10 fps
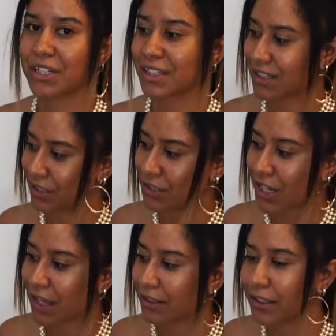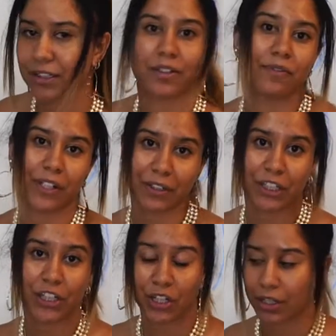It's a Singer Talent. It's a very
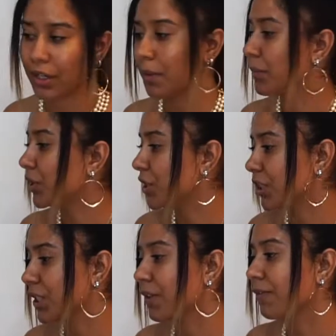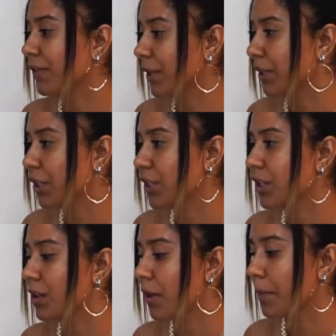good machine, very good